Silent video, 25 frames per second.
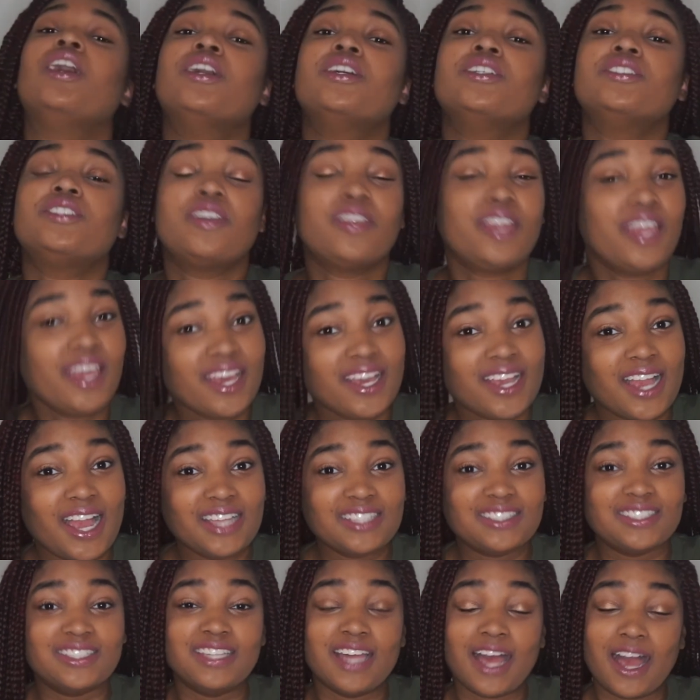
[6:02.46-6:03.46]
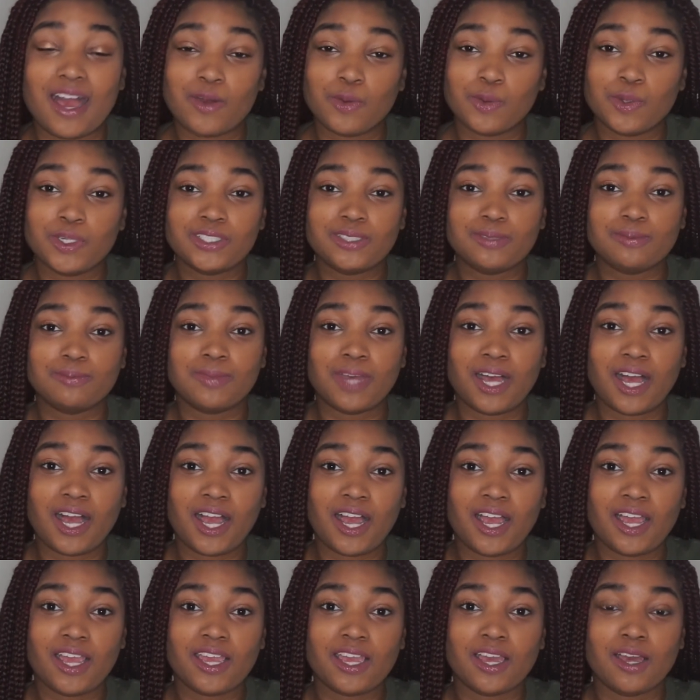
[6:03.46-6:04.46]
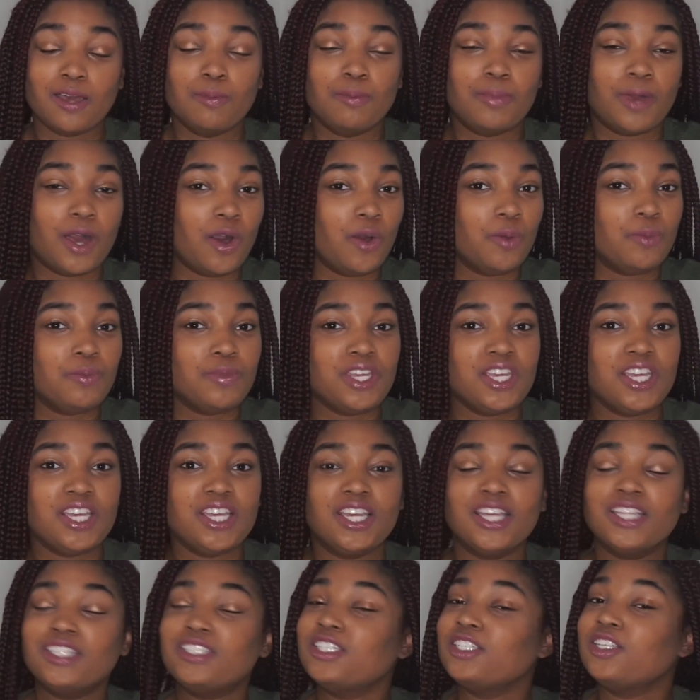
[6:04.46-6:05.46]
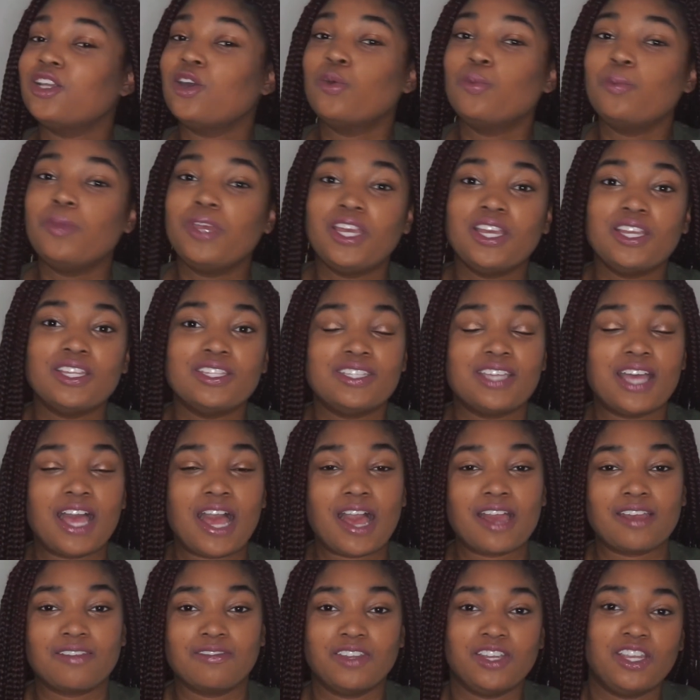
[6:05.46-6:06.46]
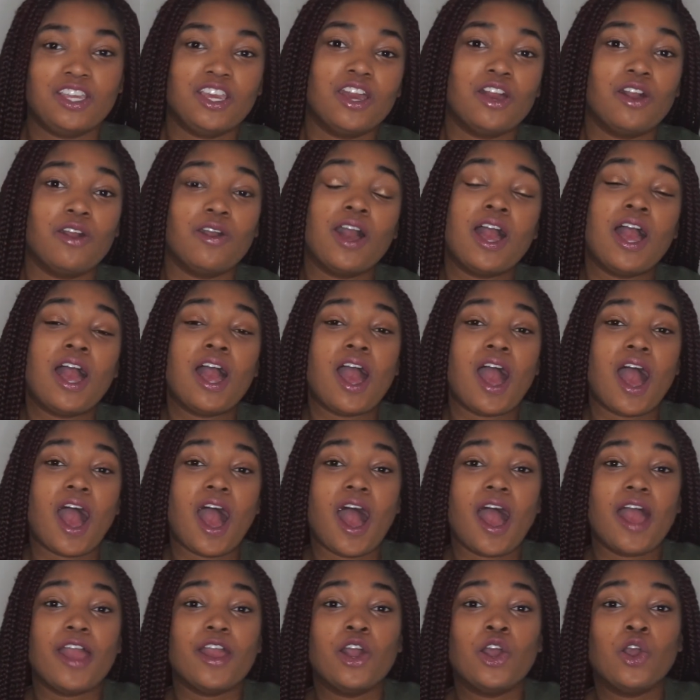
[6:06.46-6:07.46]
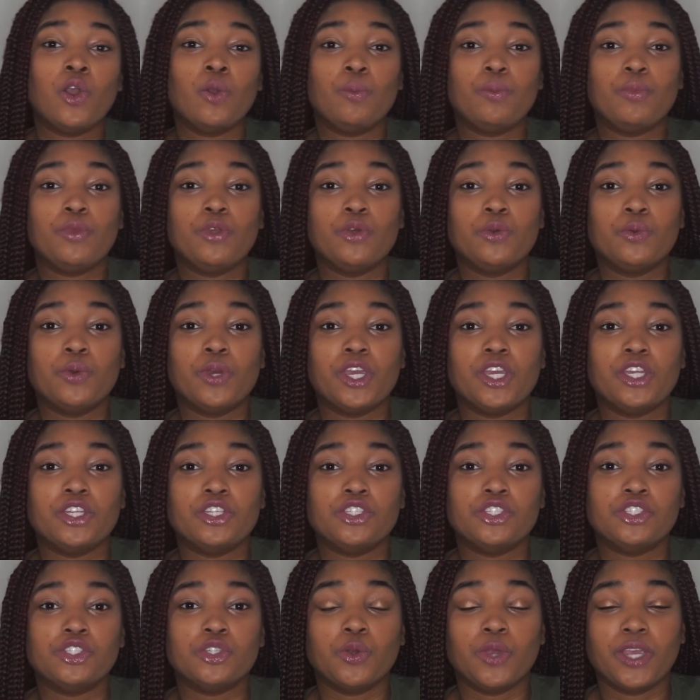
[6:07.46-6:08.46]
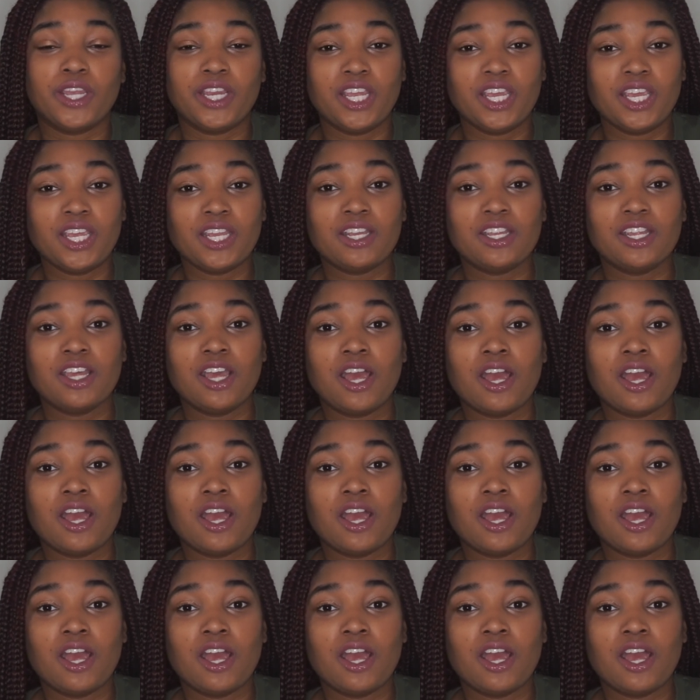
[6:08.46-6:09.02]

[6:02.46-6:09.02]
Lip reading: So yeah, guys, that was my about me, get to know me tag video. I hope you enjoyed it.